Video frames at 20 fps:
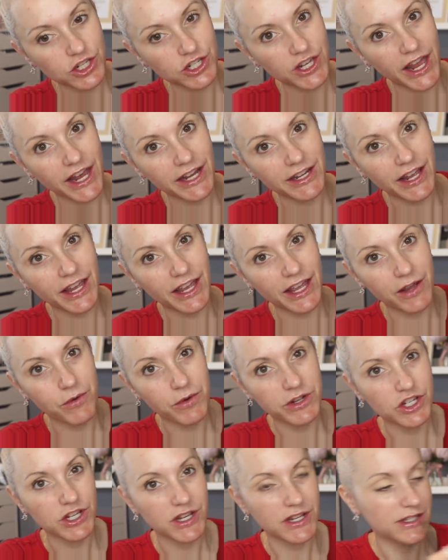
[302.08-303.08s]
shade here,
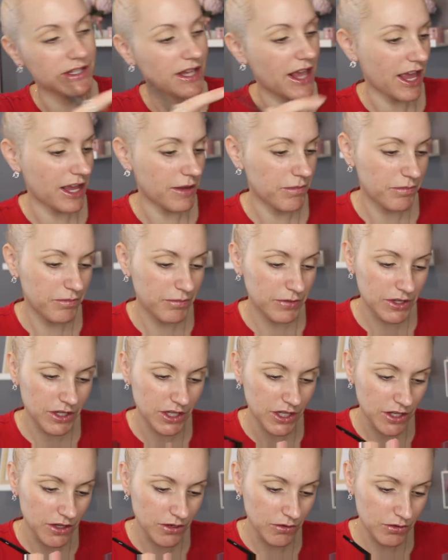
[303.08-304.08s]
which is a
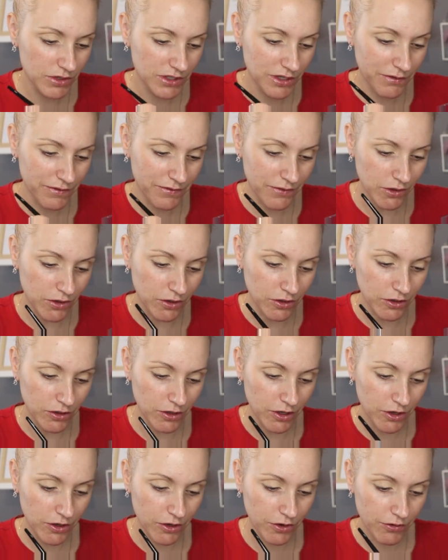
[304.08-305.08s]

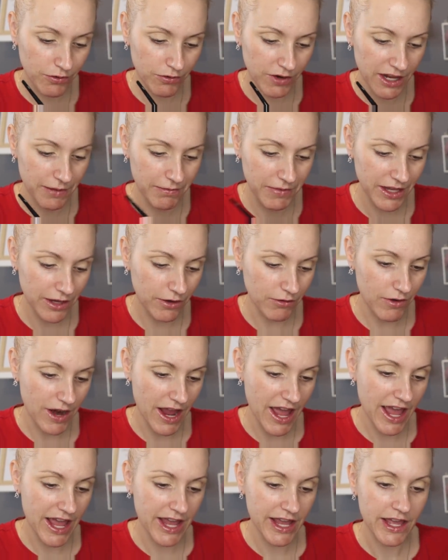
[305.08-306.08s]
beautiful creamy
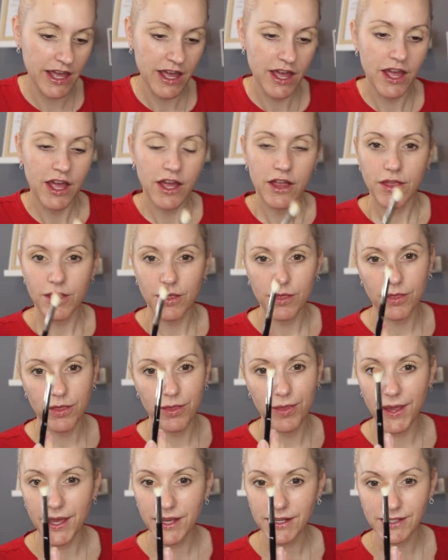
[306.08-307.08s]
grey.
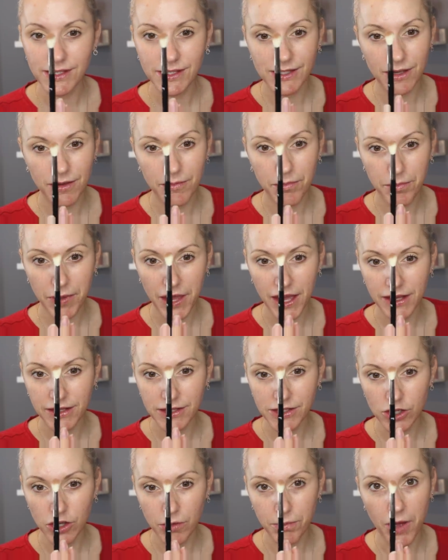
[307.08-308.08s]
This
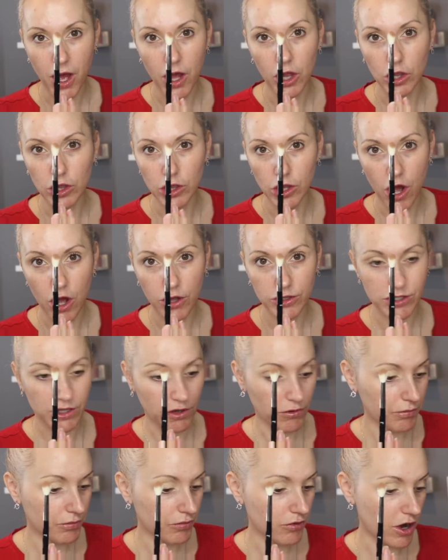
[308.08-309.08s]
picks up a lot
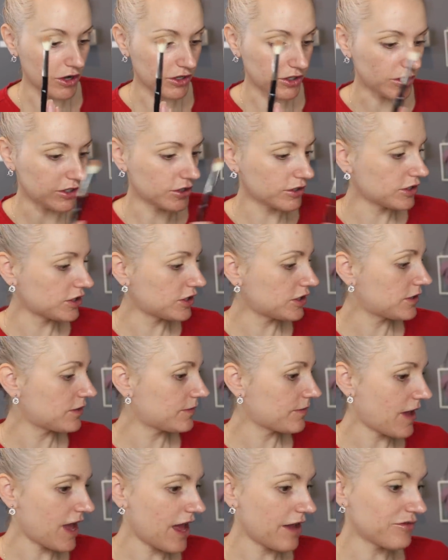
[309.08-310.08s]
of product.
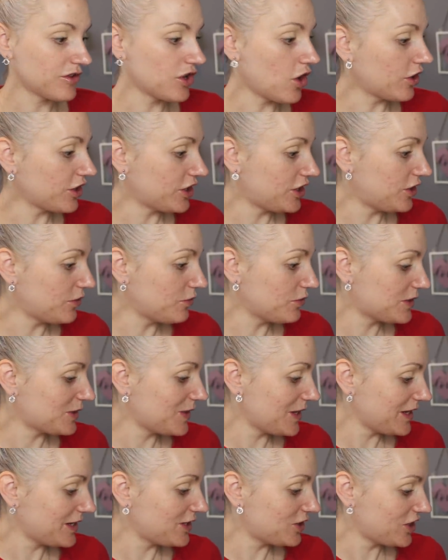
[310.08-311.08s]
I've not used
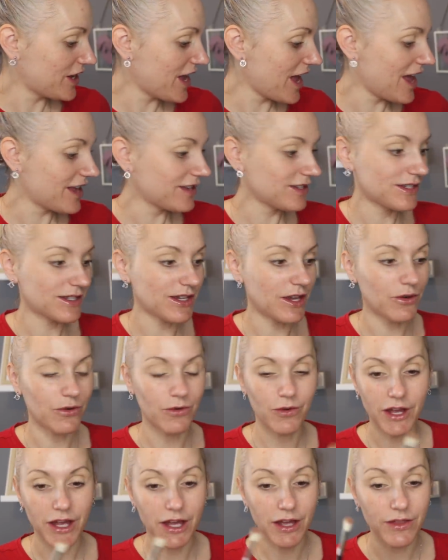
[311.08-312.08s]
these yet,
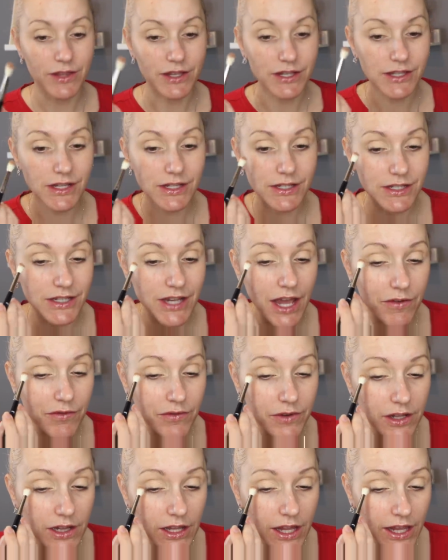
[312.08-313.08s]
so this is
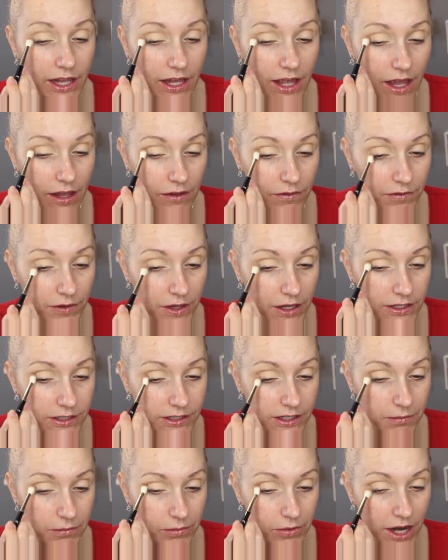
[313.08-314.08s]
definitely a
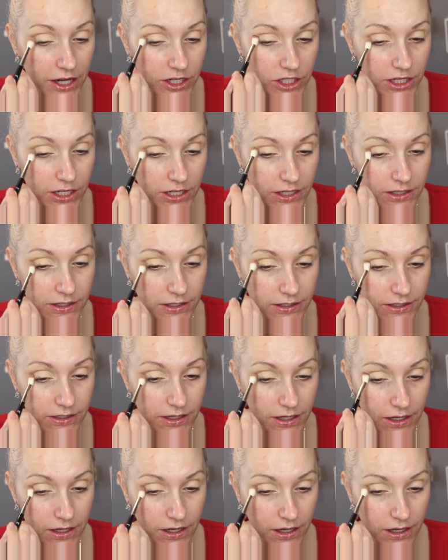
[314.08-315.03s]
first impressions.